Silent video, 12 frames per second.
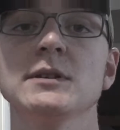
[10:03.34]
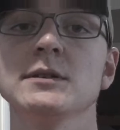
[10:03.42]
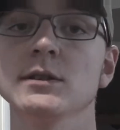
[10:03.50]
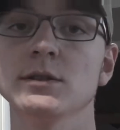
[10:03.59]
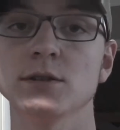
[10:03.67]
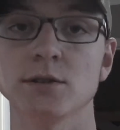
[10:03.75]

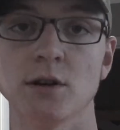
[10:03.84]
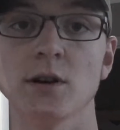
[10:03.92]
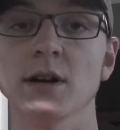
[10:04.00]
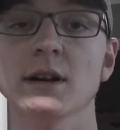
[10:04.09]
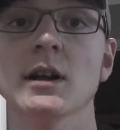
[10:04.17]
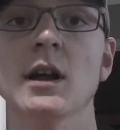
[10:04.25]
business
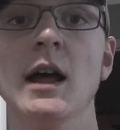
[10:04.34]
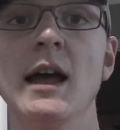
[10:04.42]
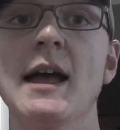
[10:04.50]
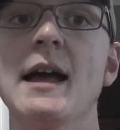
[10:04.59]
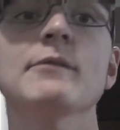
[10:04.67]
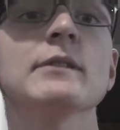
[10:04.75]
started.
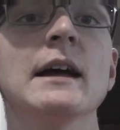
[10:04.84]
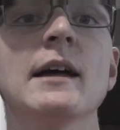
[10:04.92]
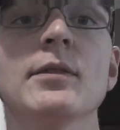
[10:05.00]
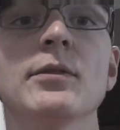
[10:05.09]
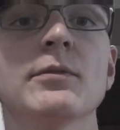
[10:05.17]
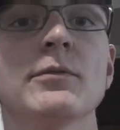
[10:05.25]
I've
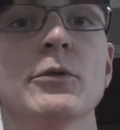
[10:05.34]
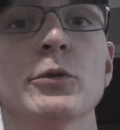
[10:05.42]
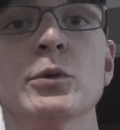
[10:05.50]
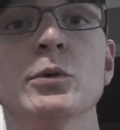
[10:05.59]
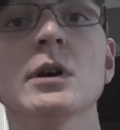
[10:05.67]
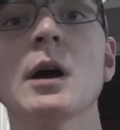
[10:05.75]
gotten
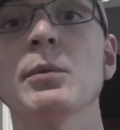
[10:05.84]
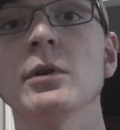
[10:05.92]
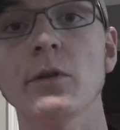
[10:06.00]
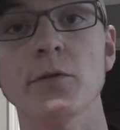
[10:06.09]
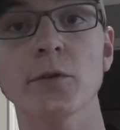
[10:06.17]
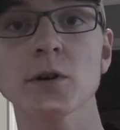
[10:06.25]
through a
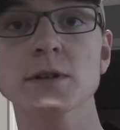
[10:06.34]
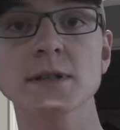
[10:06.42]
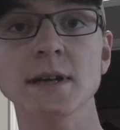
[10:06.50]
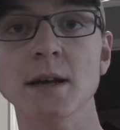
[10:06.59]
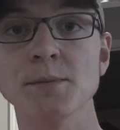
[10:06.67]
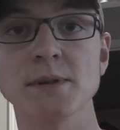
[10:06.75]
couple of the
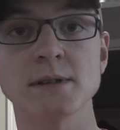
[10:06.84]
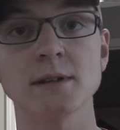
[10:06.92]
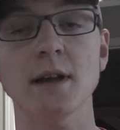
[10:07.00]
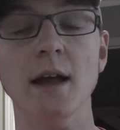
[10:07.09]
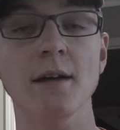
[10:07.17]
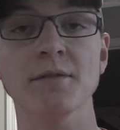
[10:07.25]
first
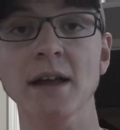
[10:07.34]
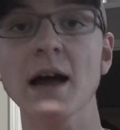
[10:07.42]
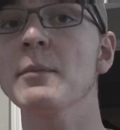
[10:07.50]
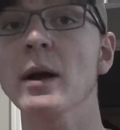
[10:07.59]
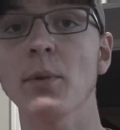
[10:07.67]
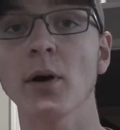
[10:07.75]
steps. I've
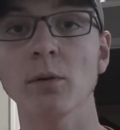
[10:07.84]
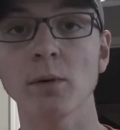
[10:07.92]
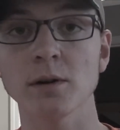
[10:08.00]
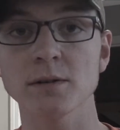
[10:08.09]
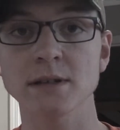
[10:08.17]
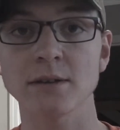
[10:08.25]
got my Part
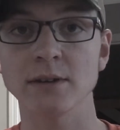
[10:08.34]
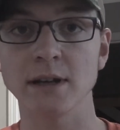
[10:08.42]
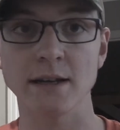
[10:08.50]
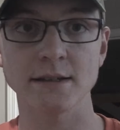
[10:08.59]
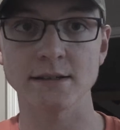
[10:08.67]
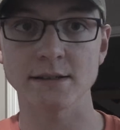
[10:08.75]

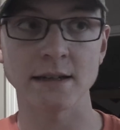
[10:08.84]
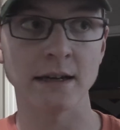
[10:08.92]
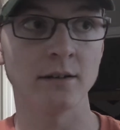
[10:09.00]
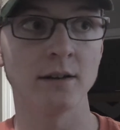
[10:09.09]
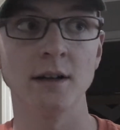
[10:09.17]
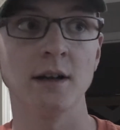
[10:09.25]
107 license
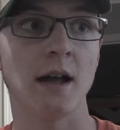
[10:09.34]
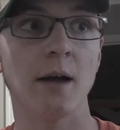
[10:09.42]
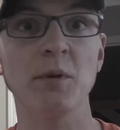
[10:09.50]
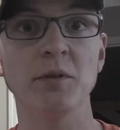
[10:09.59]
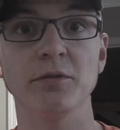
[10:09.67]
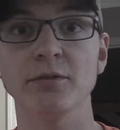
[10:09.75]
now.
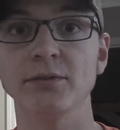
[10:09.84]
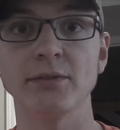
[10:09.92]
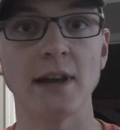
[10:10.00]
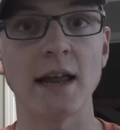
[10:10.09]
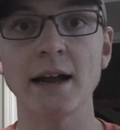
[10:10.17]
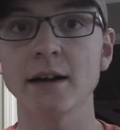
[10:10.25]
I've been
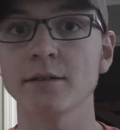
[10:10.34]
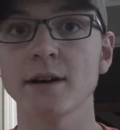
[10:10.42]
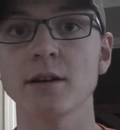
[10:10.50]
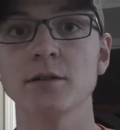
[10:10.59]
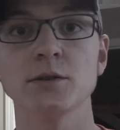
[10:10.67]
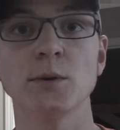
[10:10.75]
flying
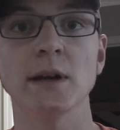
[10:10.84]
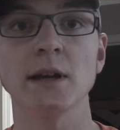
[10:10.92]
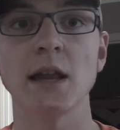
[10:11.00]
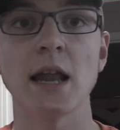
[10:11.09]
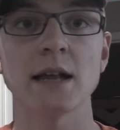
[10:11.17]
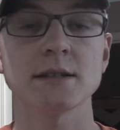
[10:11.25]
around
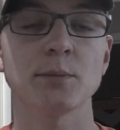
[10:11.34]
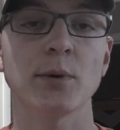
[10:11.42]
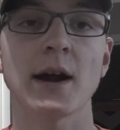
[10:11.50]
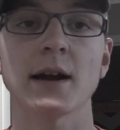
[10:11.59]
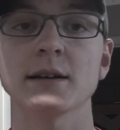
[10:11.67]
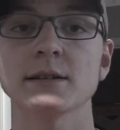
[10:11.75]
doing lots
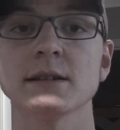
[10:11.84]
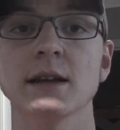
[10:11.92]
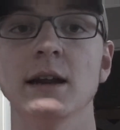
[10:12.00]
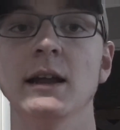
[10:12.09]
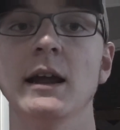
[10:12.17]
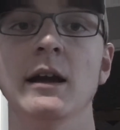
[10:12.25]
of practice,
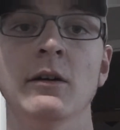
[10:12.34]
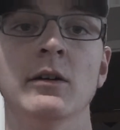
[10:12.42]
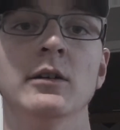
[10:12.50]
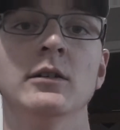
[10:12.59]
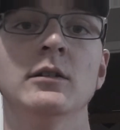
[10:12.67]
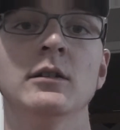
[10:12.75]
getting
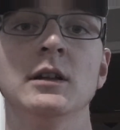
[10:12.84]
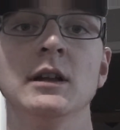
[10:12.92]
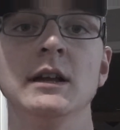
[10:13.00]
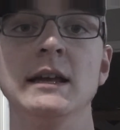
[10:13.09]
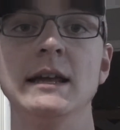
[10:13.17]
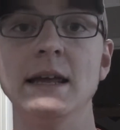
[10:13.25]
aerial
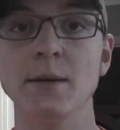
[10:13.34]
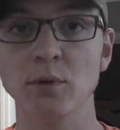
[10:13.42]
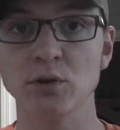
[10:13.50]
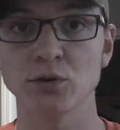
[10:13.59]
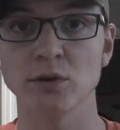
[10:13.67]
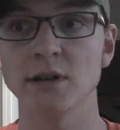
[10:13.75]

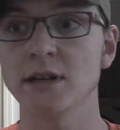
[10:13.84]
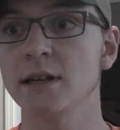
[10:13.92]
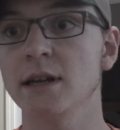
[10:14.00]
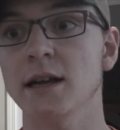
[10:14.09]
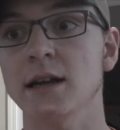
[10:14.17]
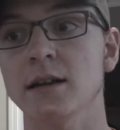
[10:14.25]

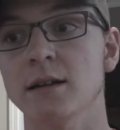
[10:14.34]
imagery,